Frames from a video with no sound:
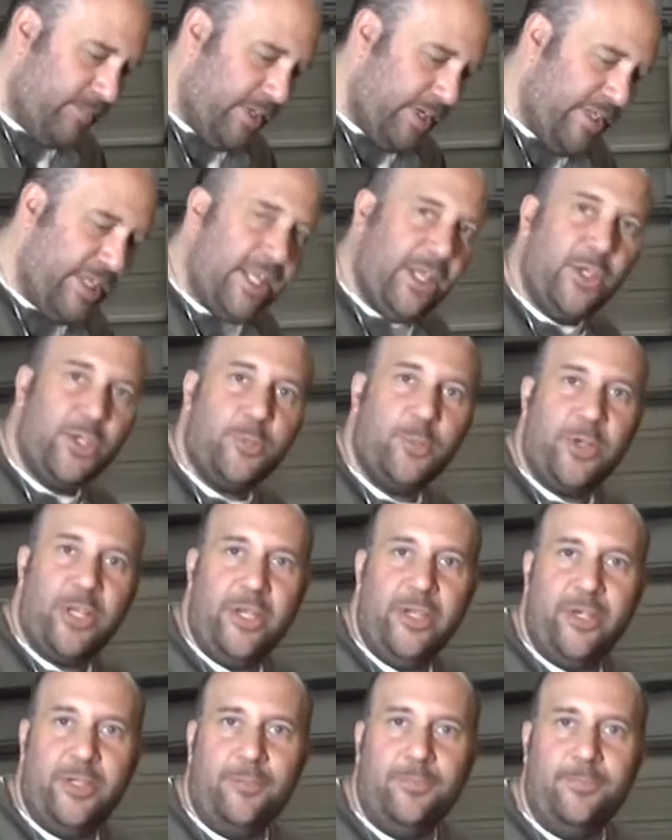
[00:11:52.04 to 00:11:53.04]
And that looks pretty
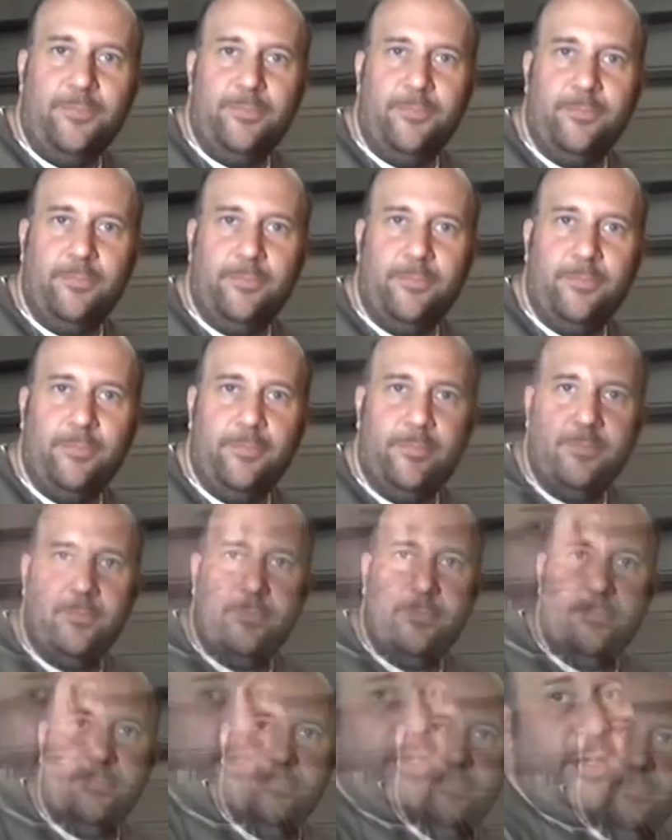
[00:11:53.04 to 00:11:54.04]
good.
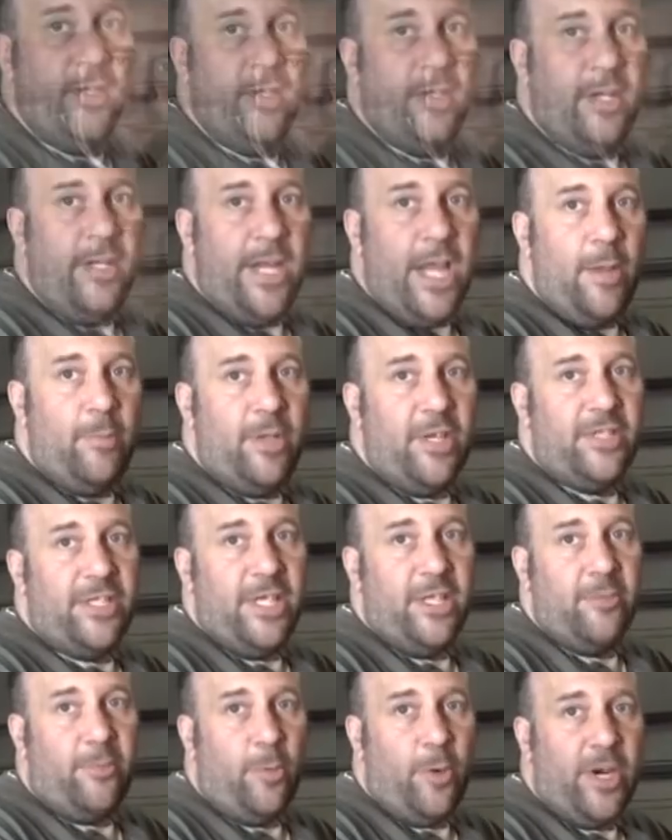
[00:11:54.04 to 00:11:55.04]
Now I'm going to
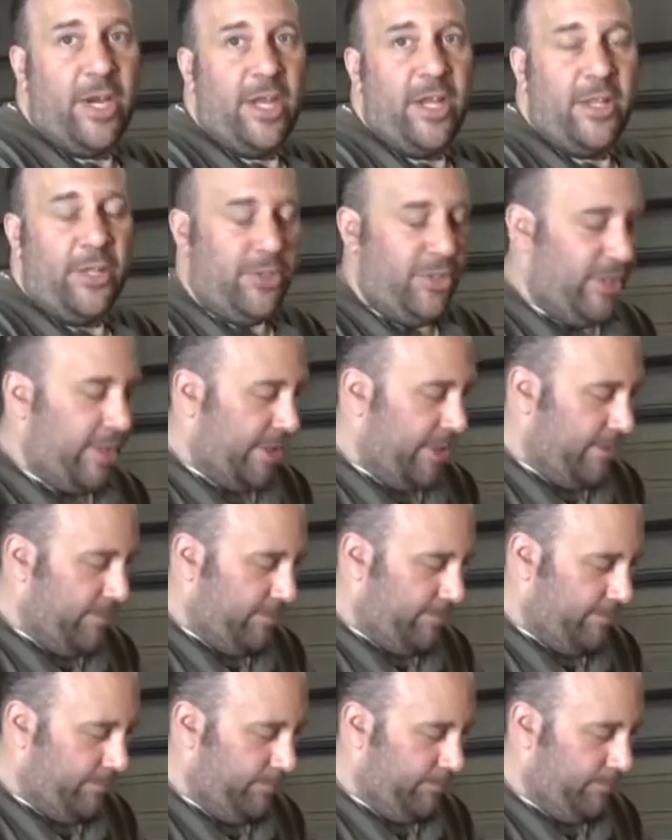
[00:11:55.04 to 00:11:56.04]
take the fork out of the jig.
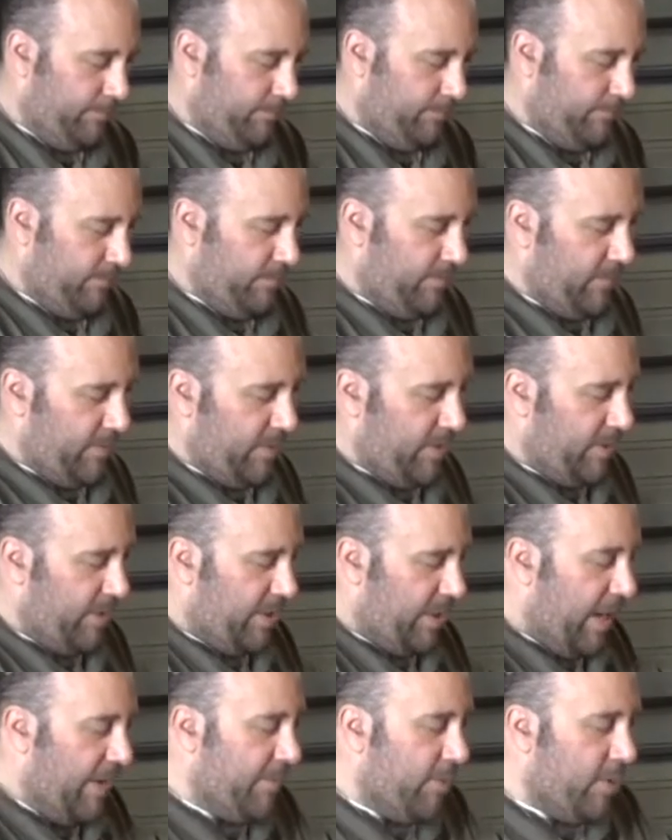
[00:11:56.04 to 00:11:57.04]

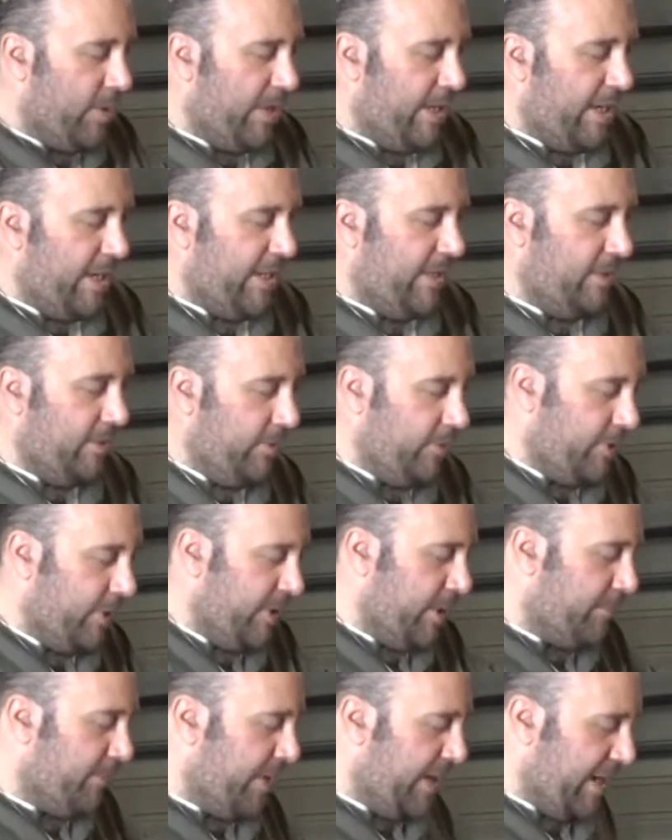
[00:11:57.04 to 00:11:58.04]
I've gone ahead and
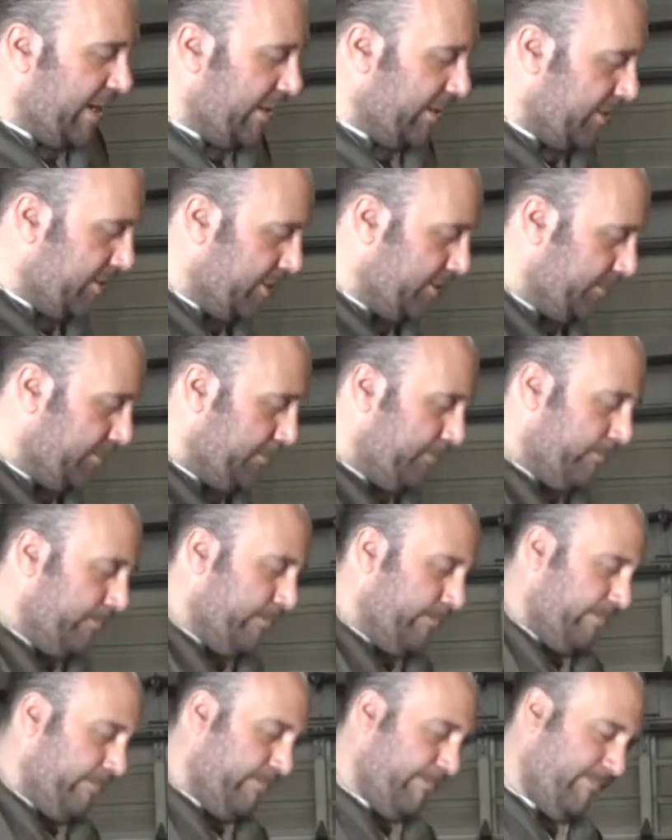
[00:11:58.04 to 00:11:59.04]
loosened up the Allens,
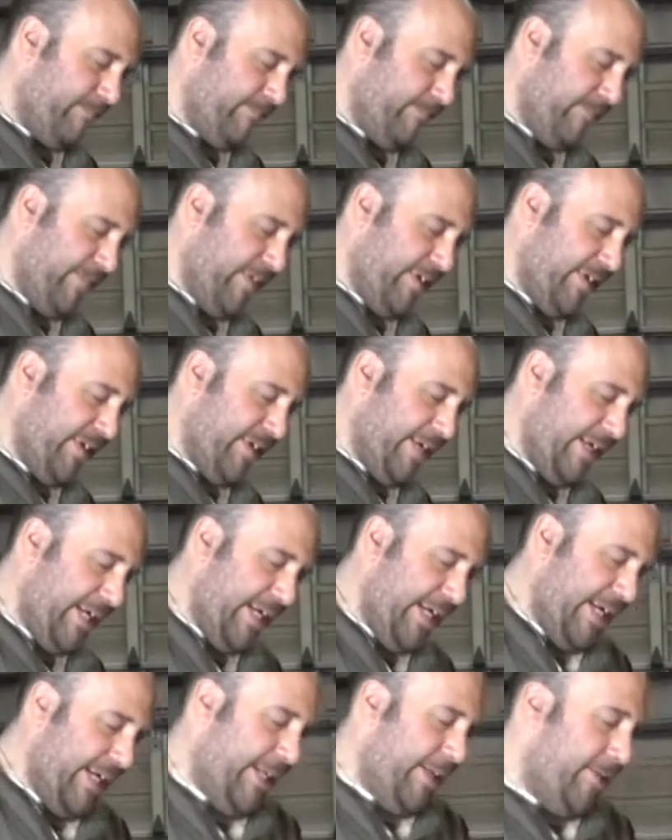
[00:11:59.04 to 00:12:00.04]

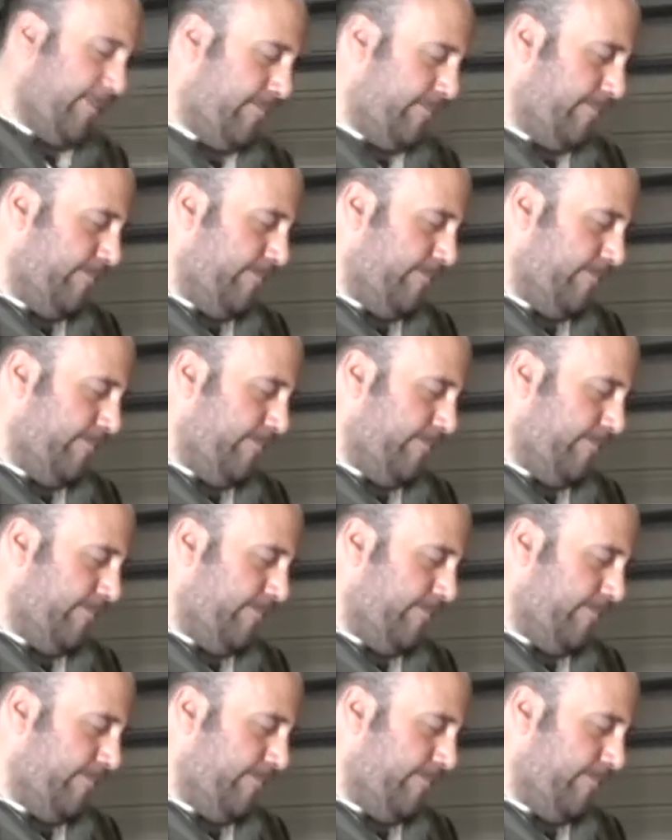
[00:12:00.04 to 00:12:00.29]
and